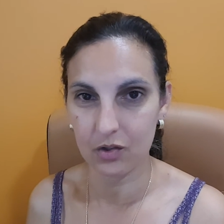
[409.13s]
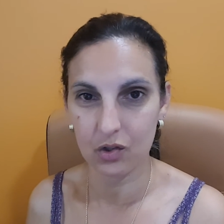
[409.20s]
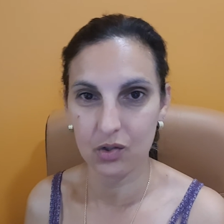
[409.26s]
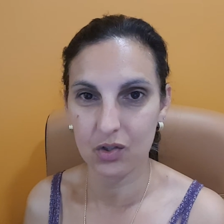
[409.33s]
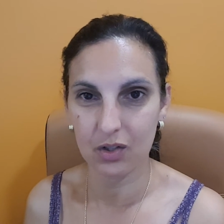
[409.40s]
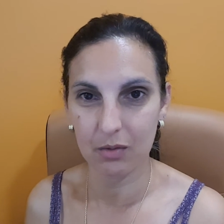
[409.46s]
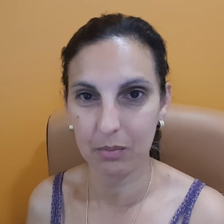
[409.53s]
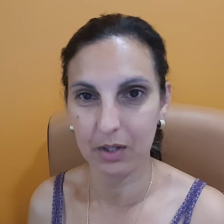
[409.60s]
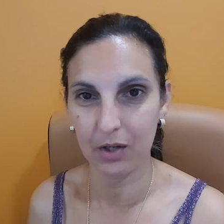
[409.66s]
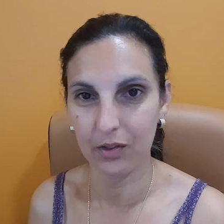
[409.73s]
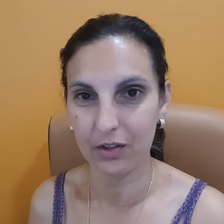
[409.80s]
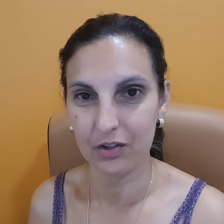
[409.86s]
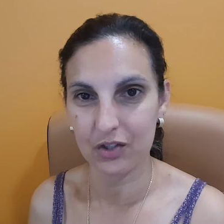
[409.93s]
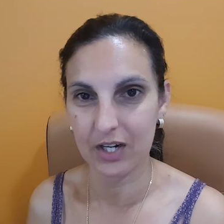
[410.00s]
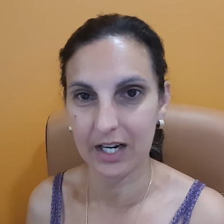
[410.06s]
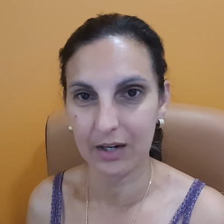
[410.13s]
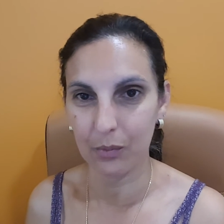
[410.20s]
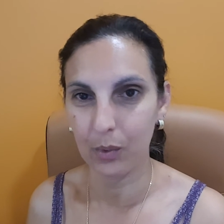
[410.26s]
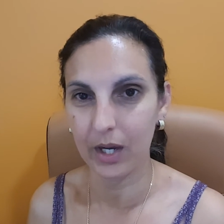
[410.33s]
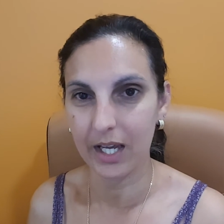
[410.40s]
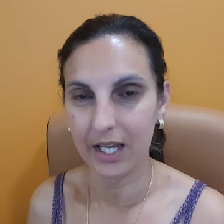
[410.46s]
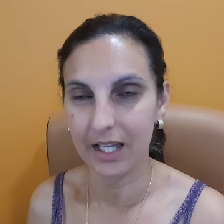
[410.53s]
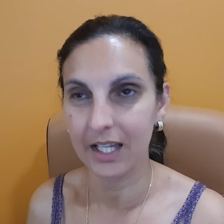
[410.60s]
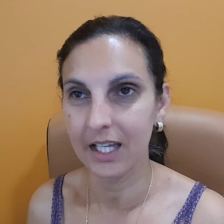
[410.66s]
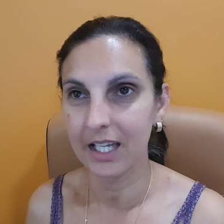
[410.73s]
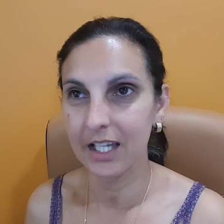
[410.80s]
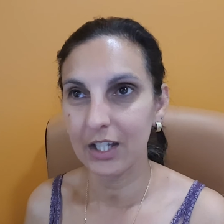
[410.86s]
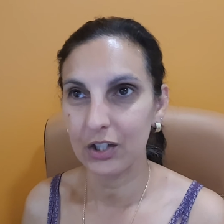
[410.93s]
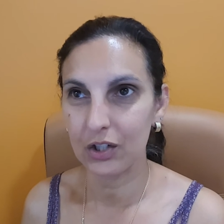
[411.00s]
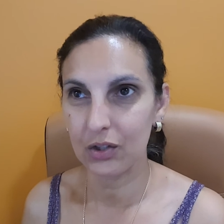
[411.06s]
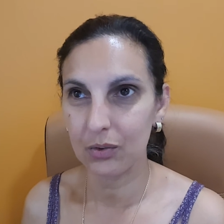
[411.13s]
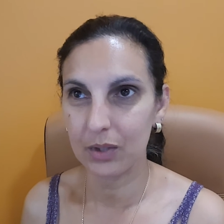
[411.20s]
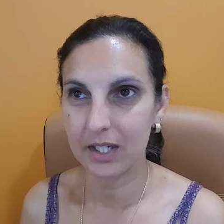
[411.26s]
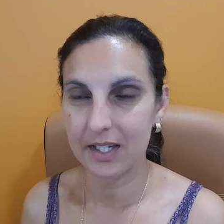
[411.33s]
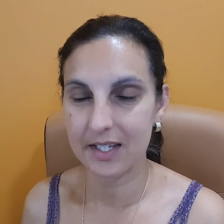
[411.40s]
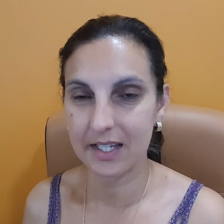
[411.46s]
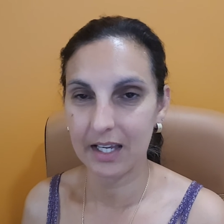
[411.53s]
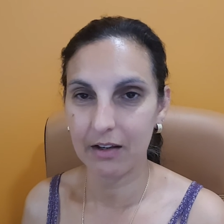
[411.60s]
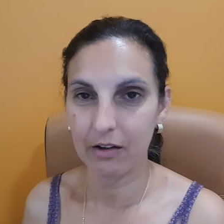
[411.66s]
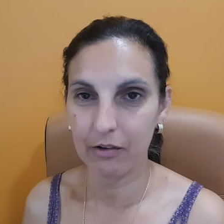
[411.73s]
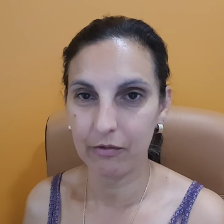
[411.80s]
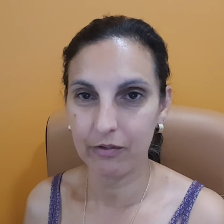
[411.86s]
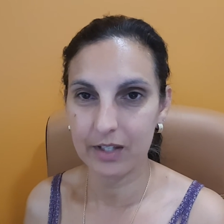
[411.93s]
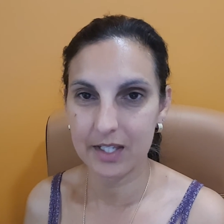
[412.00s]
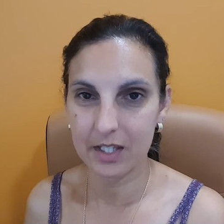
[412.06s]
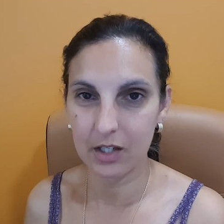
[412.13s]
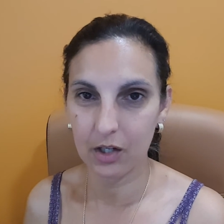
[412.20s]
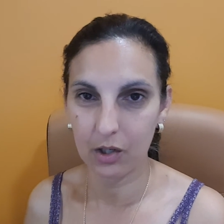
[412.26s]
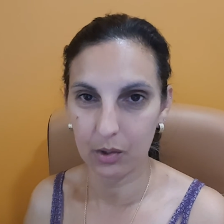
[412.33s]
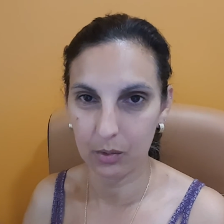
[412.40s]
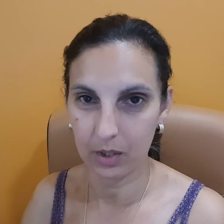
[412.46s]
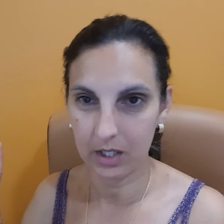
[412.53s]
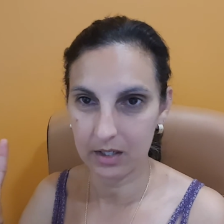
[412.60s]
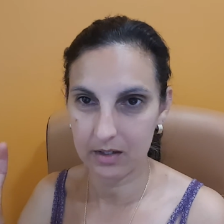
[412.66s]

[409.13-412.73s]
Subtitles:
You shouldn't be on the track where you need to get a physio